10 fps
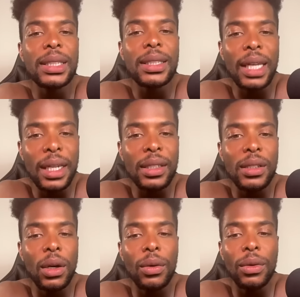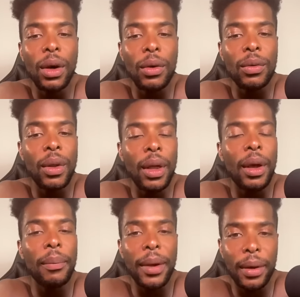states on on
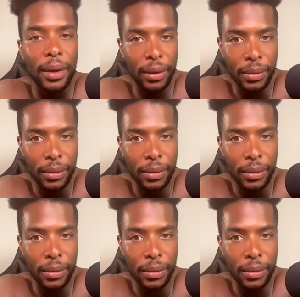America?